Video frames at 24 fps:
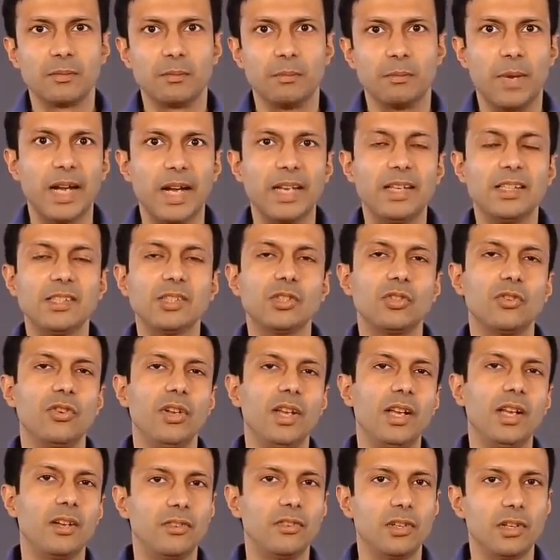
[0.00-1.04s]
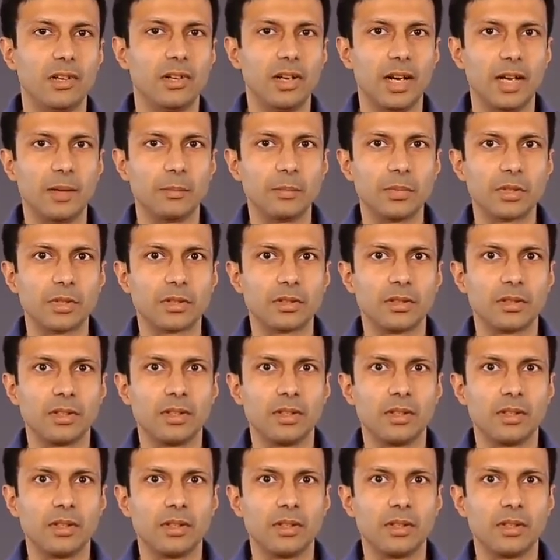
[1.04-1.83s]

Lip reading: minus 300 grams.